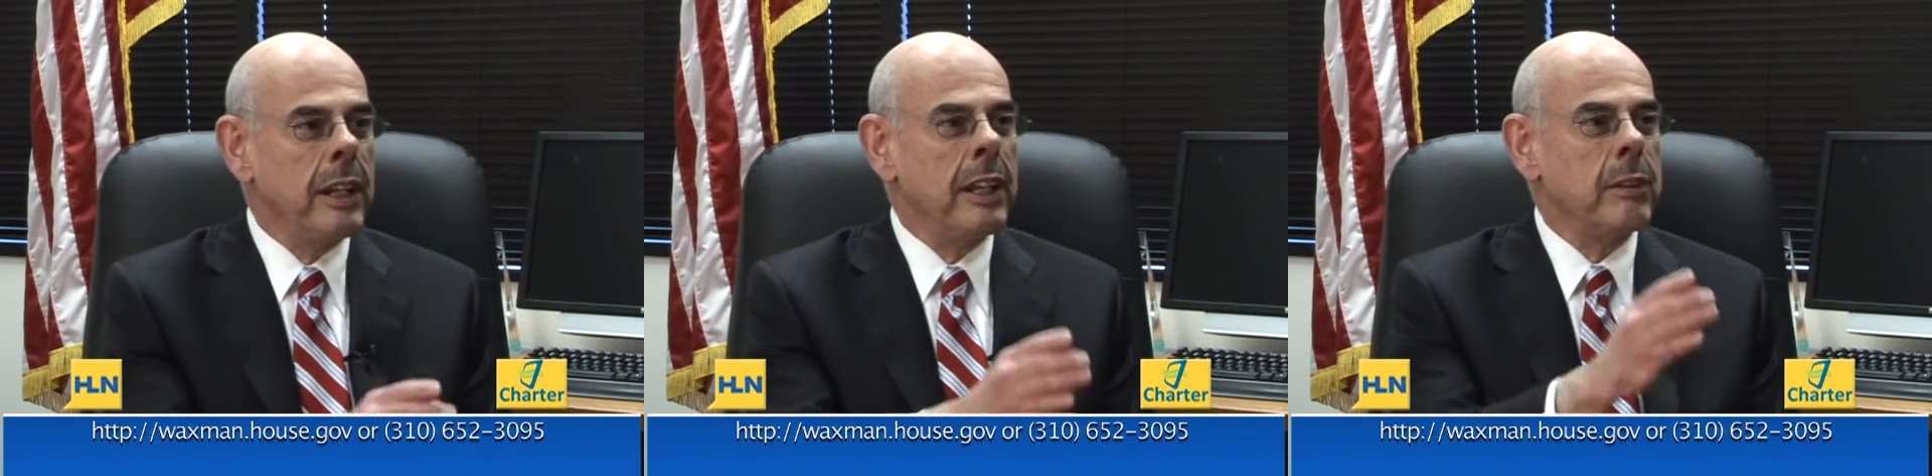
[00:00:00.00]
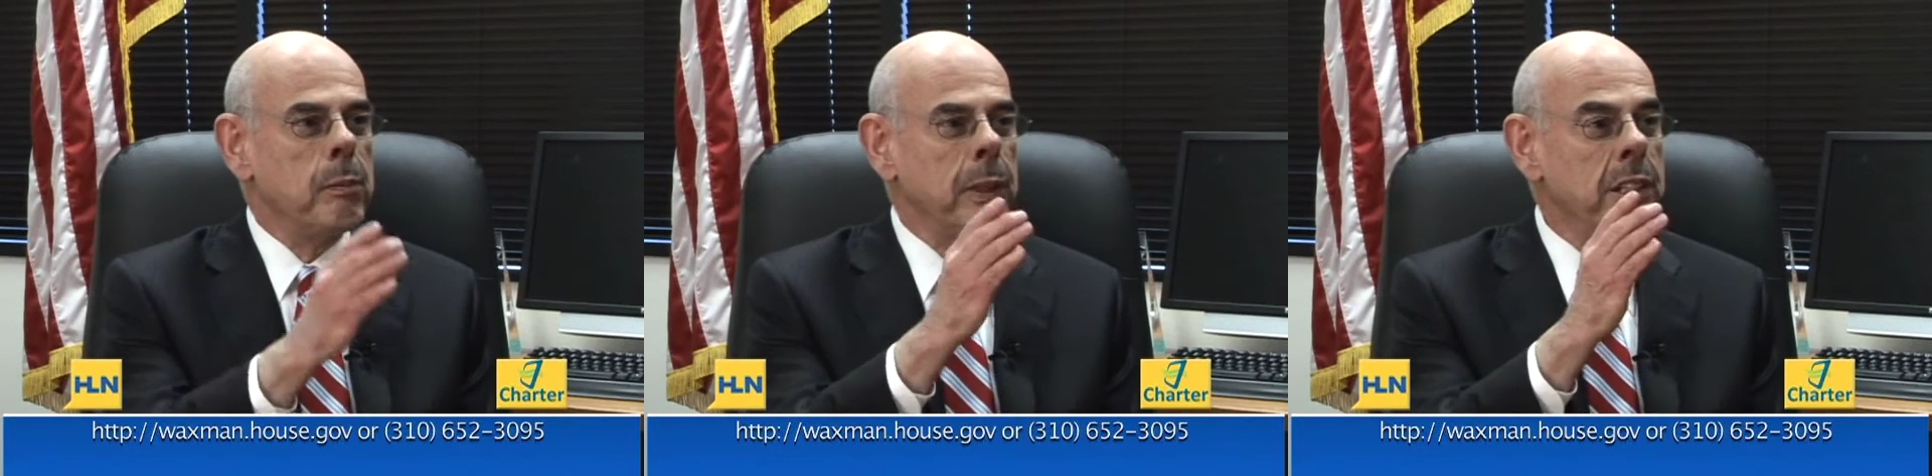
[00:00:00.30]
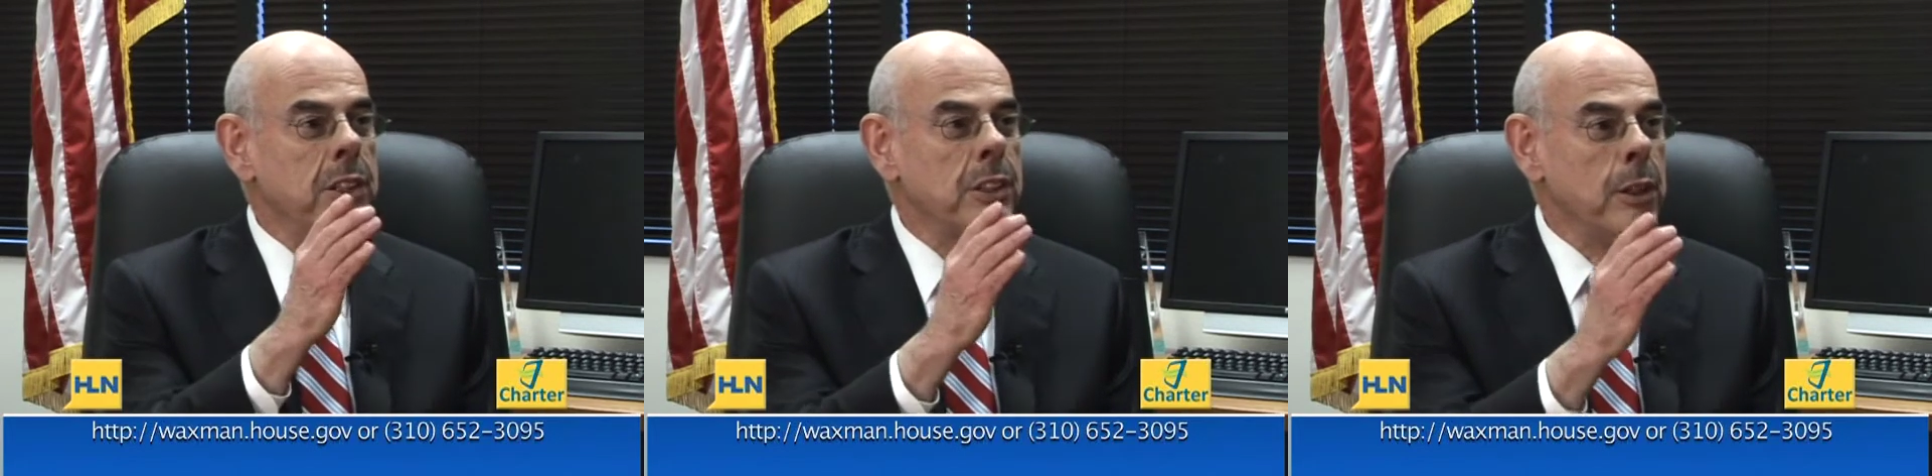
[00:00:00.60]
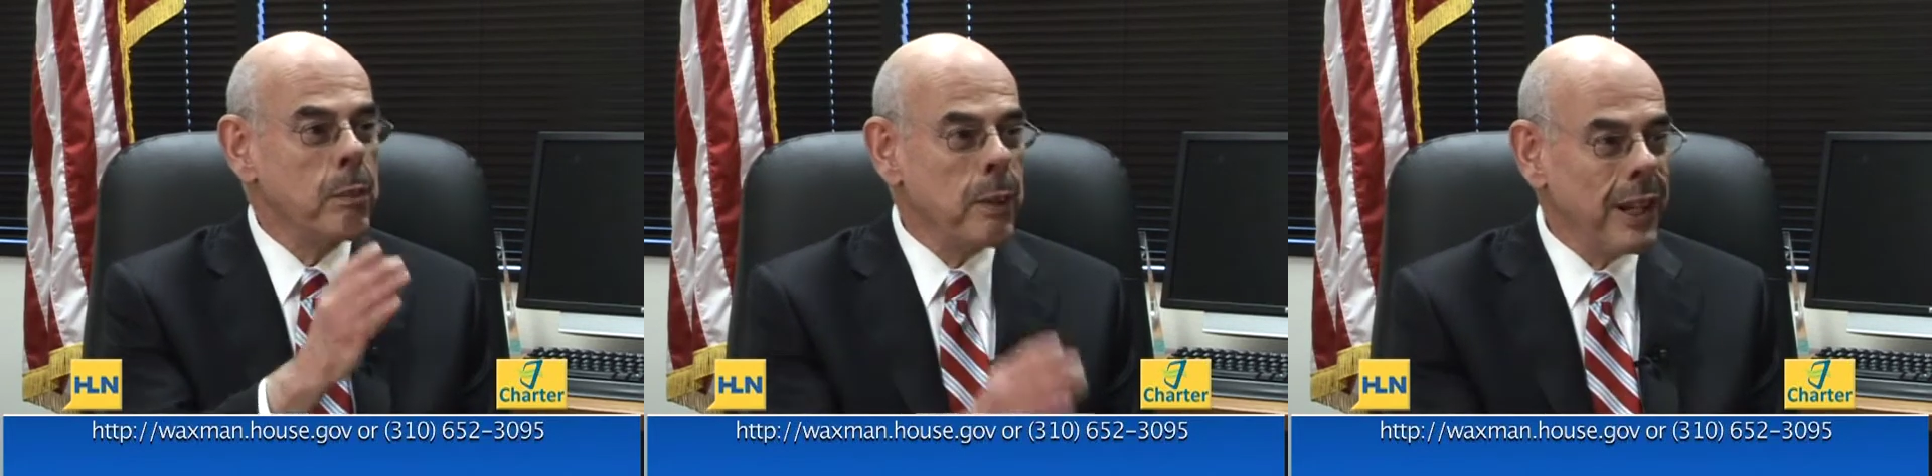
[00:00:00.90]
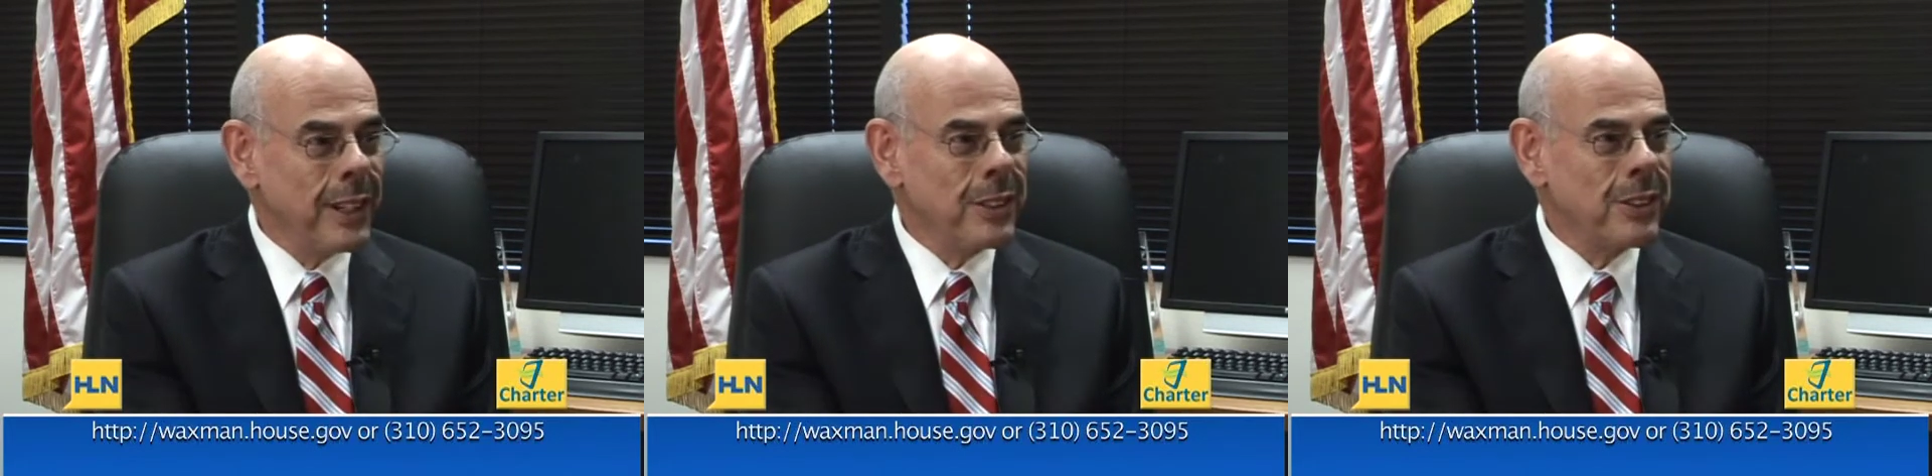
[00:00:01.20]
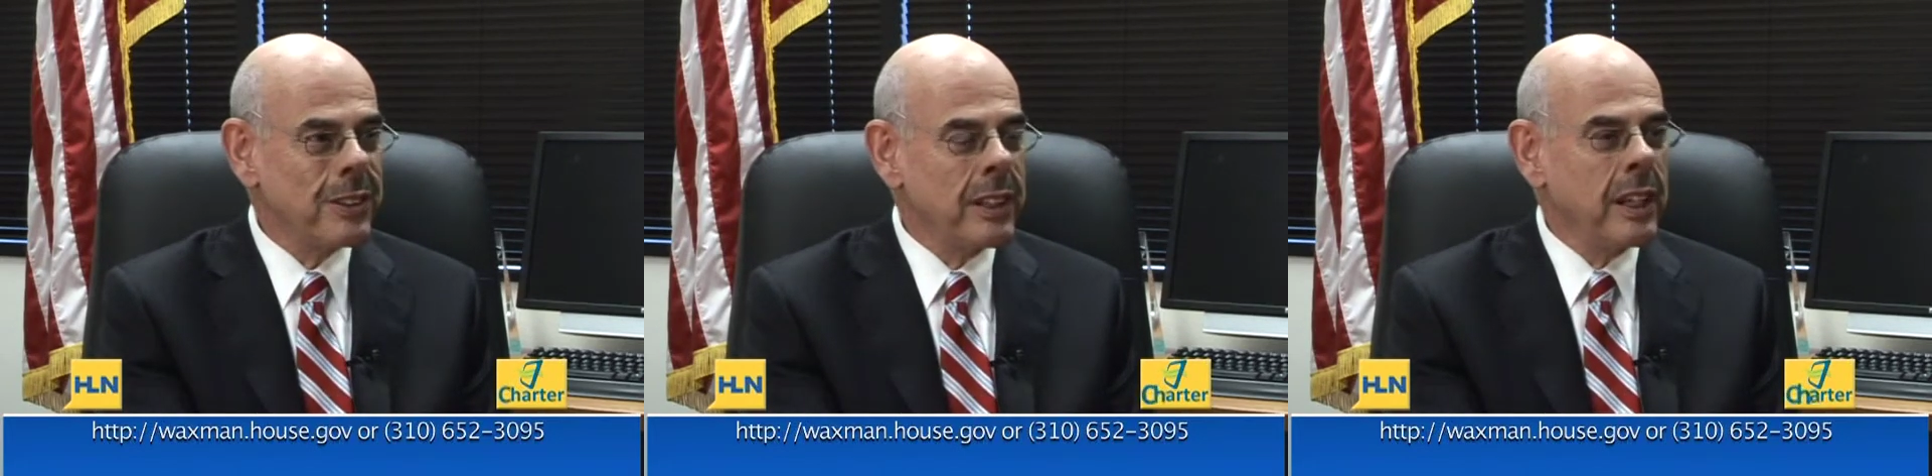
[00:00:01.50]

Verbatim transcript: it pleases their base,